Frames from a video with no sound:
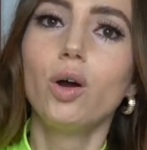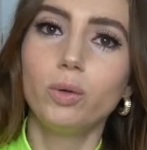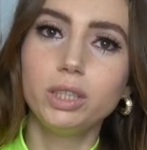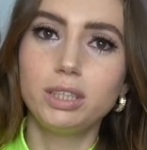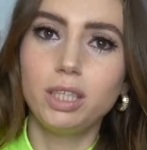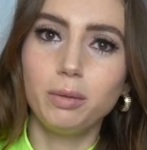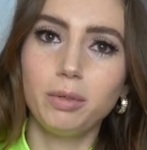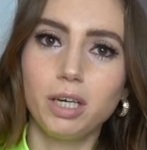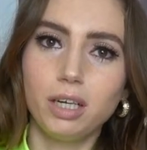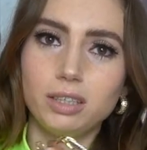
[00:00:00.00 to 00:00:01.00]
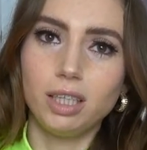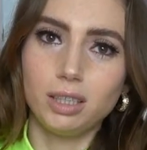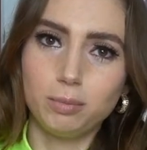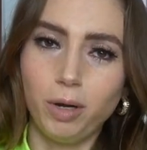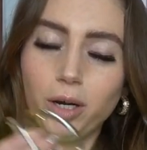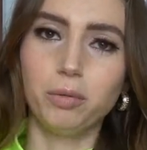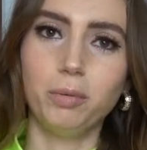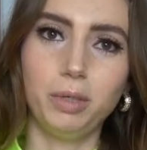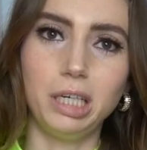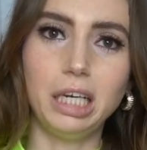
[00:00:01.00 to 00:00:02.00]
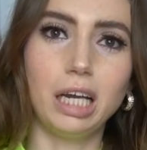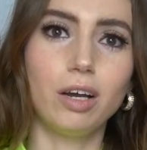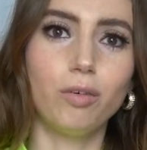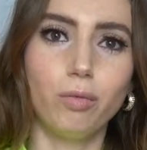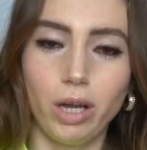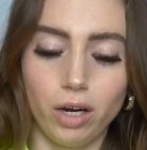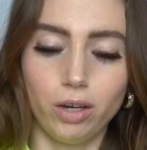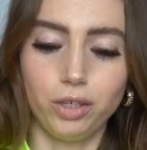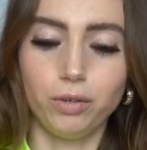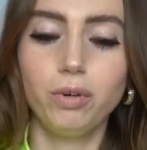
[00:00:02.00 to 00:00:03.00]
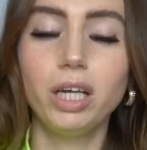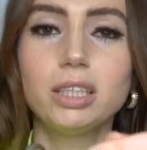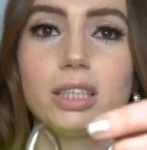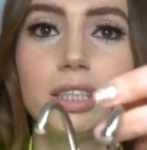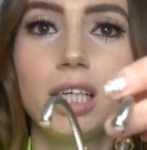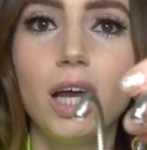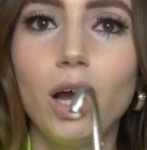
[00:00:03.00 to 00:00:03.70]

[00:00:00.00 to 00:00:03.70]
would see because this part would be right on your wrist,